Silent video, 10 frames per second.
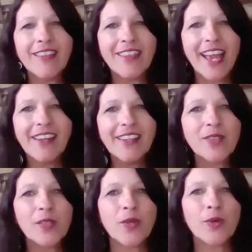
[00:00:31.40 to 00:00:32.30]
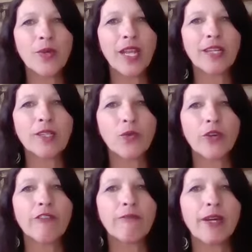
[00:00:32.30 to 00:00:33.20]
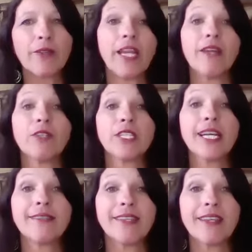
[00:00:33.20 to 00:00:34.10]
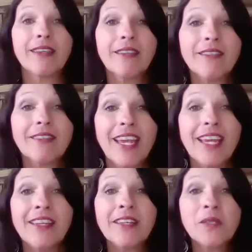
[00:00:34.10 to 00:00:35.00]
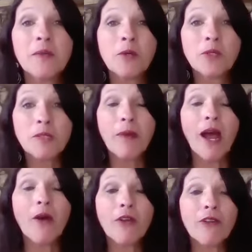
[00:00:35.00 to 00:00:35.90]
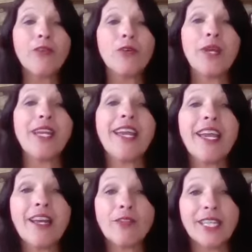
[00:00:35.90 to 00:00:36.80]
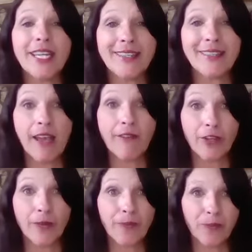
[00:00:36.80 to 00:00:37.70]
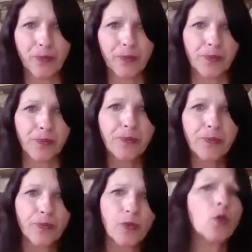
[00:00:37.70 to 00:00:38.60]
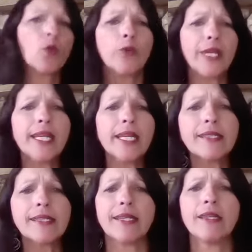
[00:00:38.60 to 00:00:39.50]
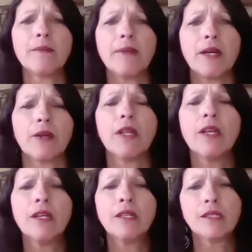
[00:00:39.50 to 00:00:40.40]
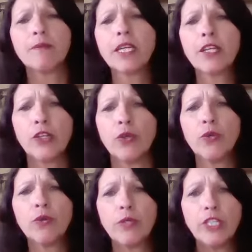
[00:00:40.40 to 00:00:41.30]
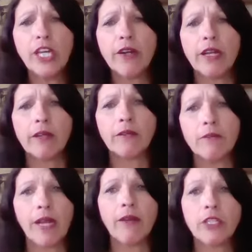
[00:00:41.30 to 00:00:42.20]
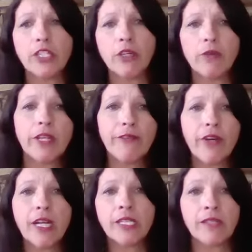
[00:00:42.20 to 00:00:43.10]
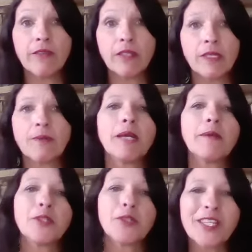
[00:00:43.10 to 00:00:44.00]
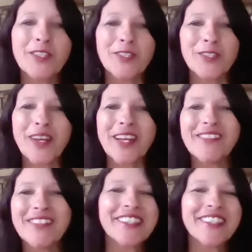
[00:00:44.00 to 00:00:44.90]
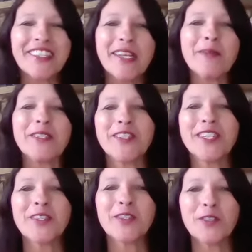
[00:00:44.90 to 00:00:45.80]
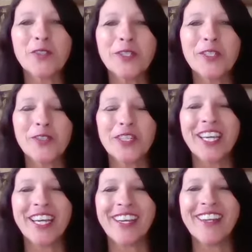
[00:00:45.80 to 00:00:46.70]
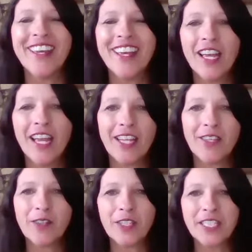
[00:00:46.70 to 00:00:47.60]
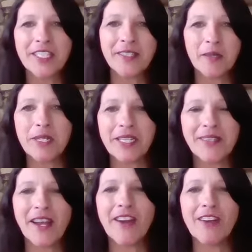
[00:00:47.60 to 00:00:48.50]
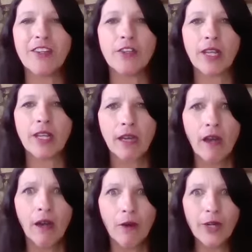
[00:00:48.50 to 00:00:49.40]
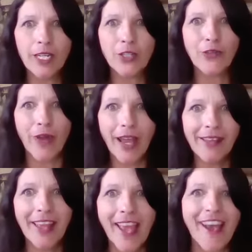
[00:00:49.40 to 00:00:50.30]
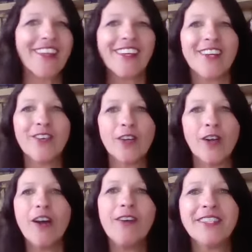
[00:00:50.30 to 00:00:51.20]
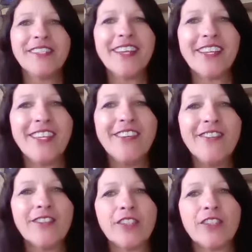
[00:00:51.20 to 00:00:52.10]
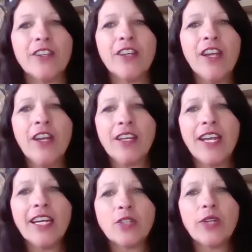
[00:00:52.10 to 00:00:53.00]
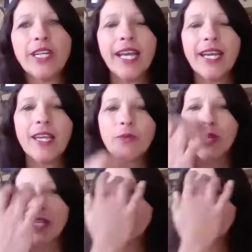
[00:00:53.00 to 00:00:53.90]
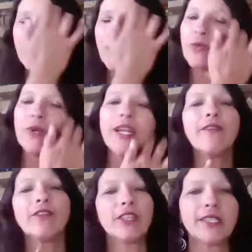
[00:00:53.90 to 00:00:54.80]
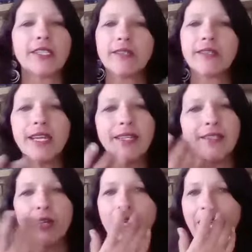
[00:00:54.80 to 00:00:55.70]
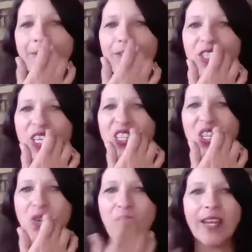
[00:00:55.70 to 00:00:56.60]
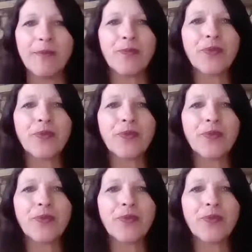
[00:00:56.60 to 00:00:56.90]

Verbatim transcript: That is known as word of mouth advertising. And it's the most powerful way to advertise ever. When we get excited about something new, we share it, right? We share it with our friends, even sometimes strangers, right? When's the last time you stood in the grocery store line and you looked in somebody's cart and you're like, oh, where did you find that? You know, or, oh, isn't that cute? Or, gosh, where can I get one of those? Or whatever. You just kind of start a conversation, right?